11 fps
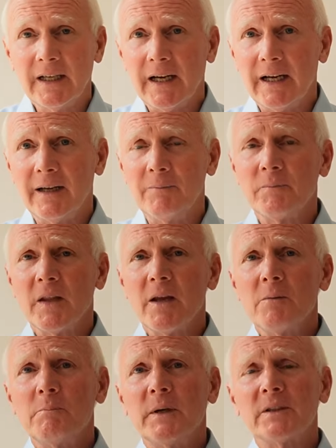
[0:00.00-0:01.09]
Um,
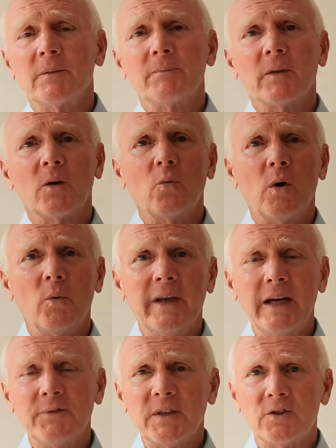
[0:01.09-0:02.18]
but what we
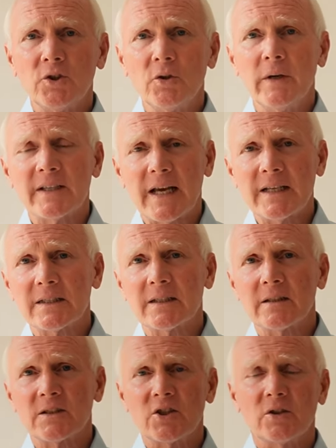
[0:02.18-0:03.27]
have to do is ask
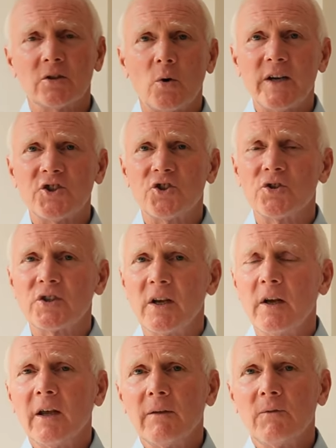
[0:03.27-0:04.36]
certain questions.
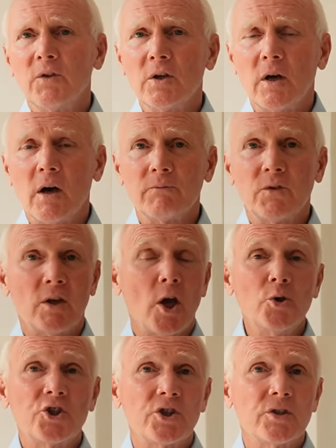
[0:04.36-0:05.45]
The, the
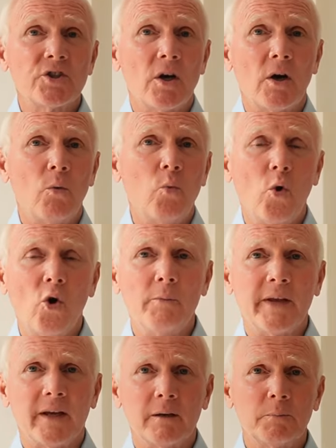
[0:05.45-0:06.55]
oceans are
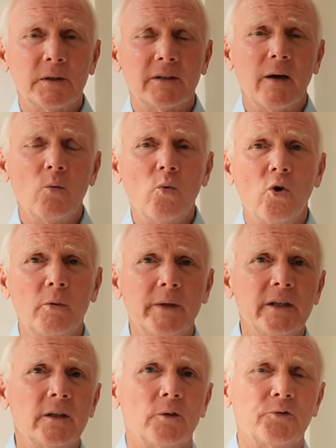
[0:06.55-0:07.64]
warming, but they're
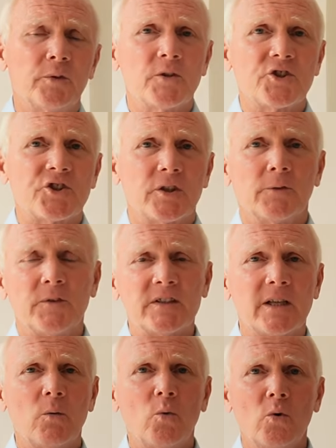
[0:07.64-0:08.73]
warming not from the surface,
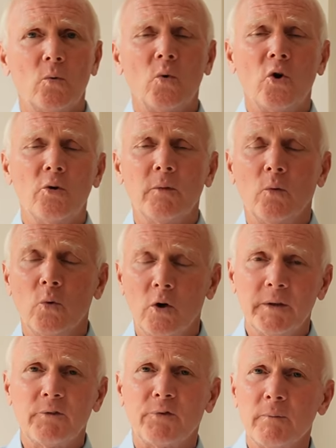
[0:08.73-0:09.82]
they're
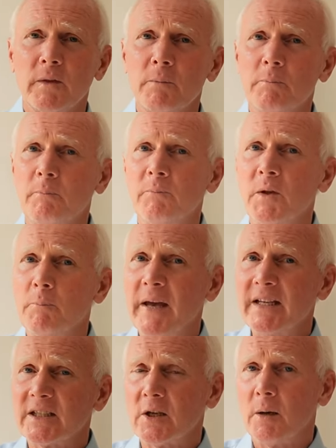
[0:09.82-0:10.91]
warming from the, the
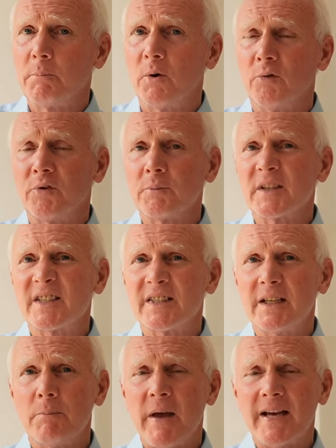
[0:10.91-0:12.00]
base up or from the
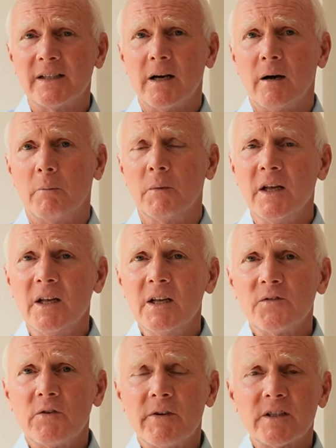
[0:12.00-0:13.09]
seabed up.
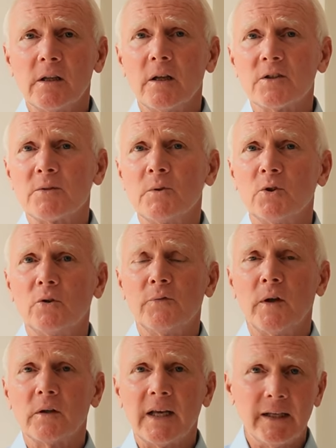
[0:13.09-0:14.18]
There is lots more
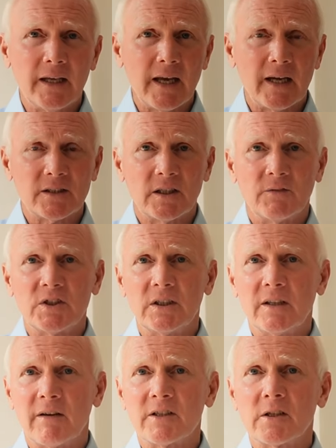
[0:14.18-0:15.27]
volcanic activity,
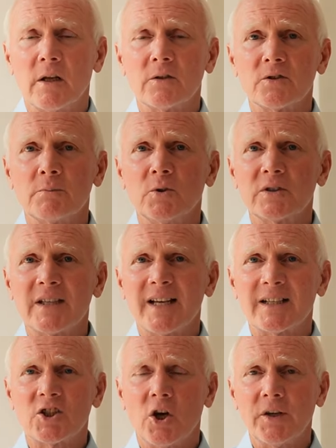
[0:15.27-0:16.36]
there is lots more
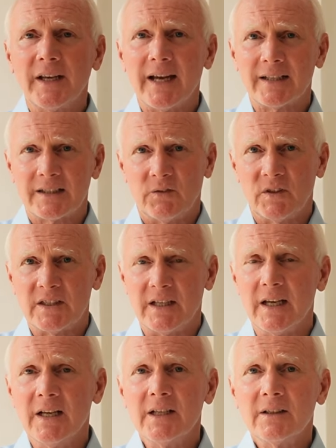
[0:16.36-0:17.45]
tectonic
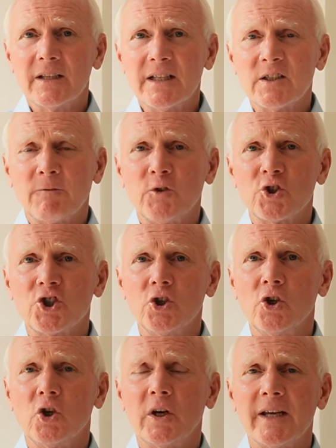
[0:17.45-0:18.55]
activity. This for
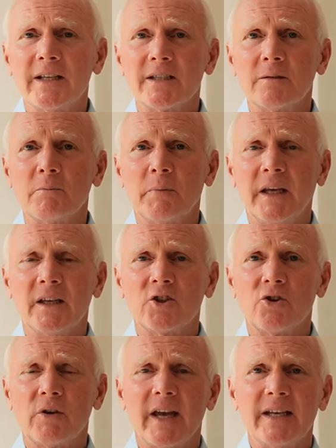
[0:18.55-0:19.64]
sure isn't being
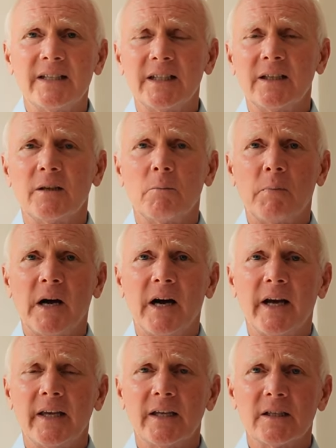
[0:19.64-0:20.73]
created
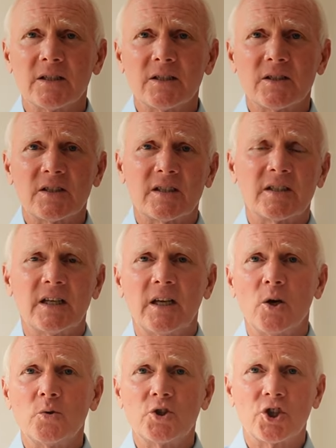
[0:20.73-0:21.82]
by
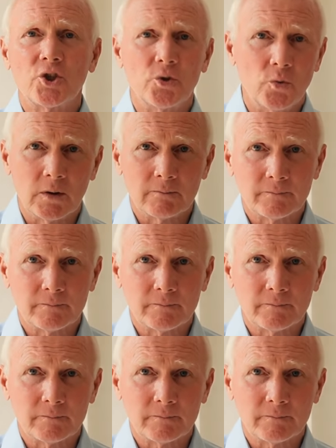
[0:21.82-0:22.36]
CO2.